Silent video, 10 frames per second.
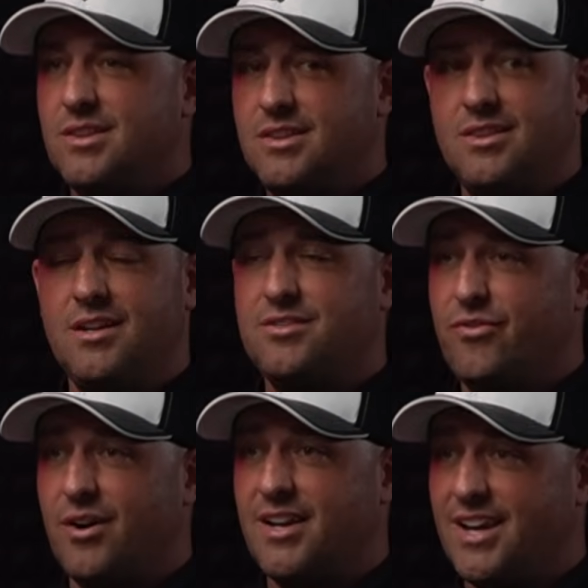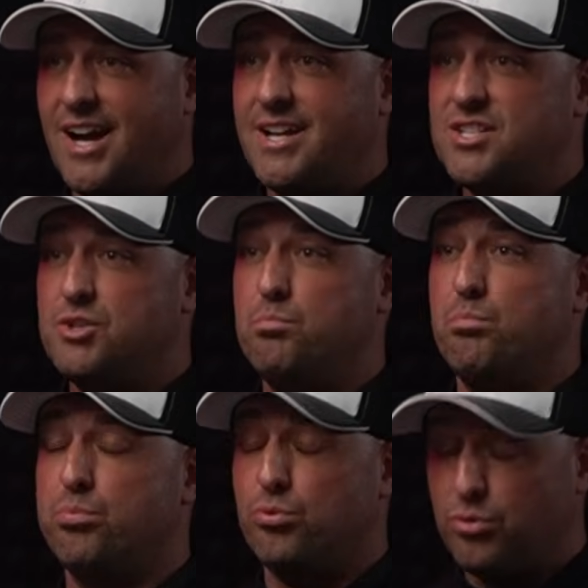this fucking guy is
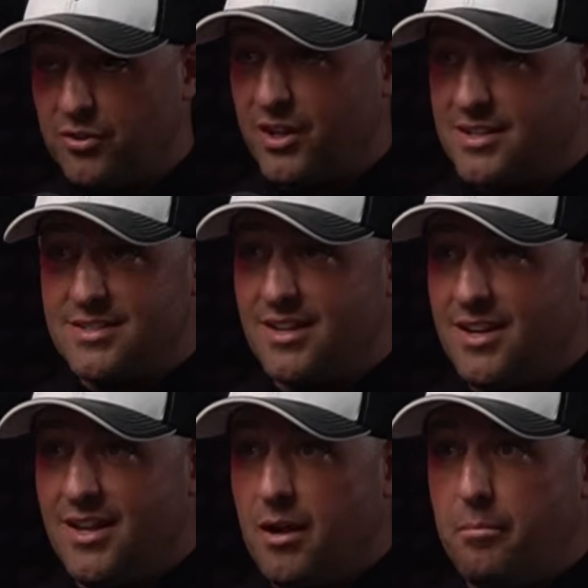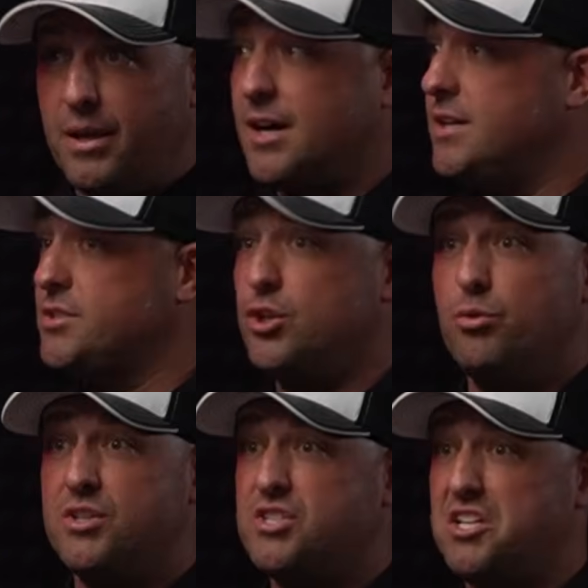brilliant because you
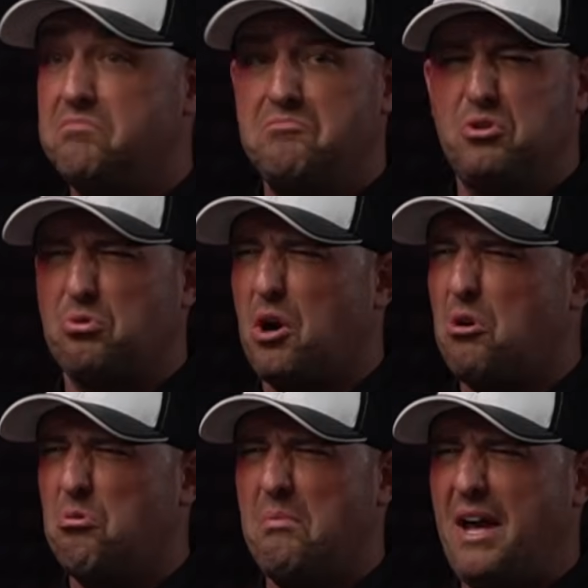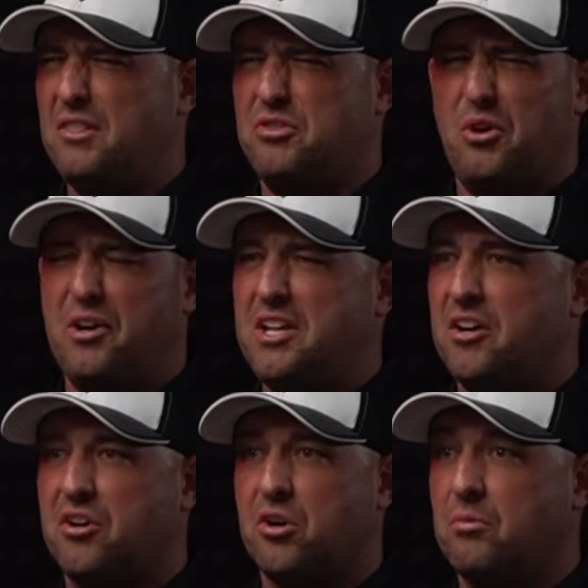would see grown men, 30 year
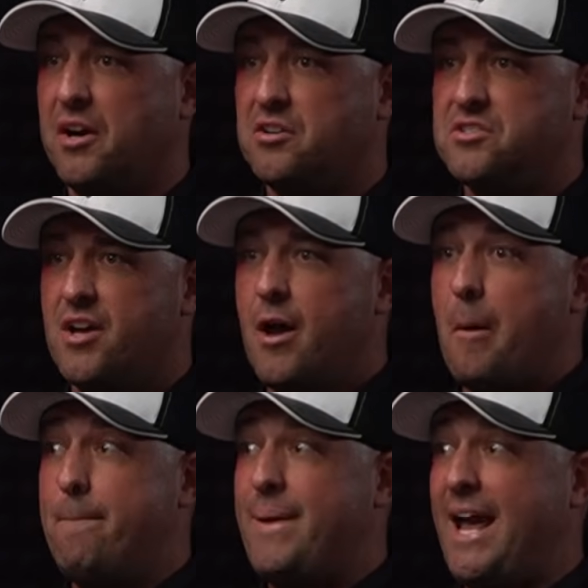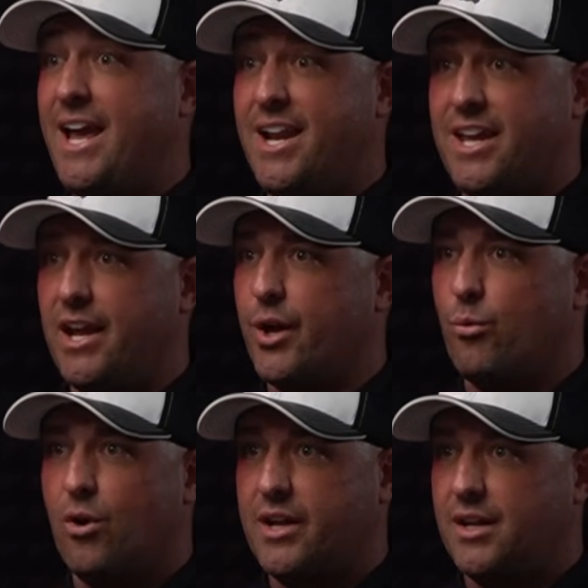careers, panicking and
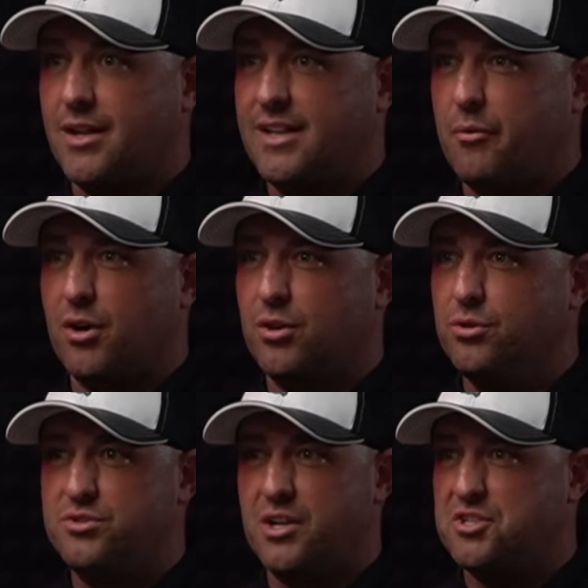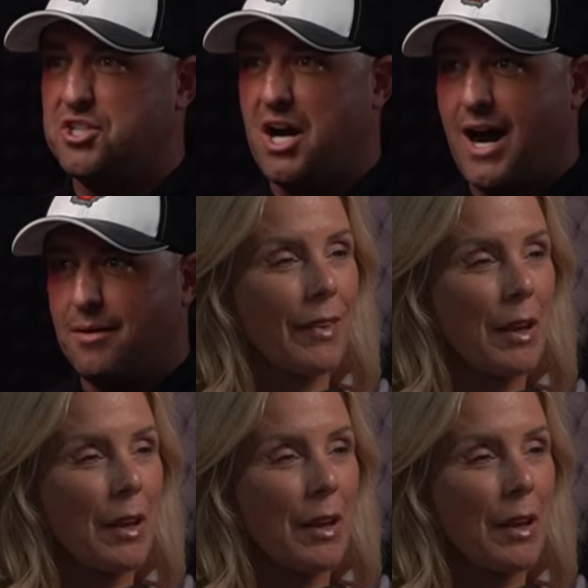working like they were going to lose their jobs.